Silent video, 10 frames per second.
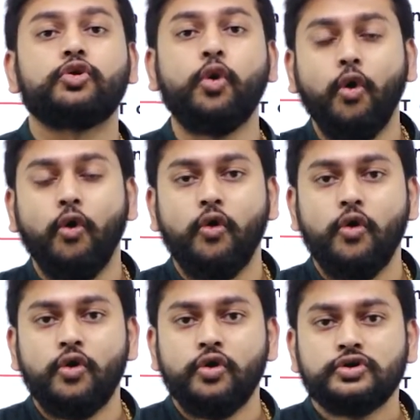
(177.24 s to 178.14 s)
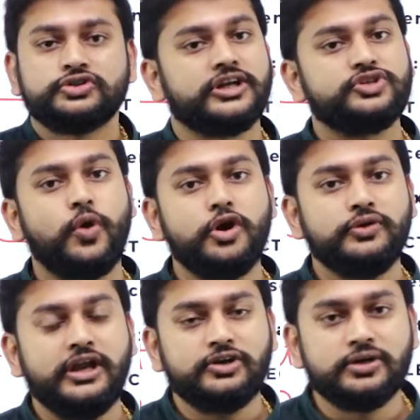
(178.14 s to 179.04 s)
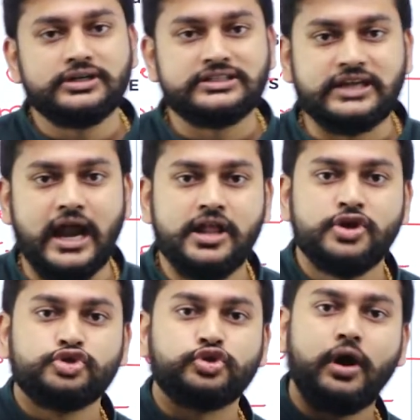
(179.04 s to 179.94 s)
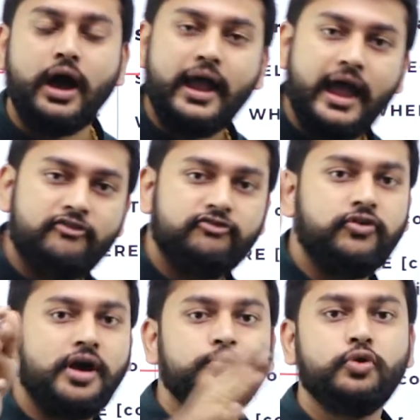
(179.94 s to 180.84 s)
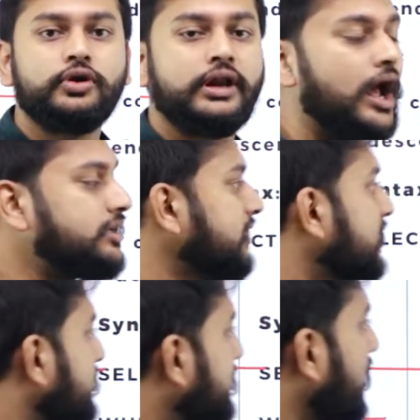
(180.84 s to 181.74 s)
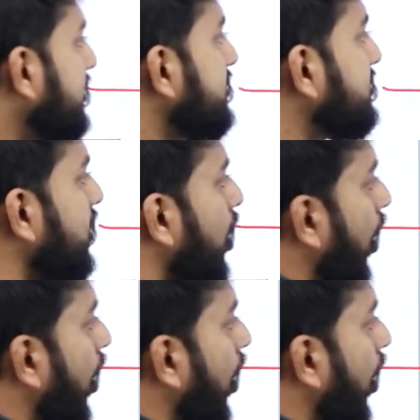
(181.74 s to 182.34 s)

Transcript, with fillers: row. So that's what you need to understand. So I have one more class that is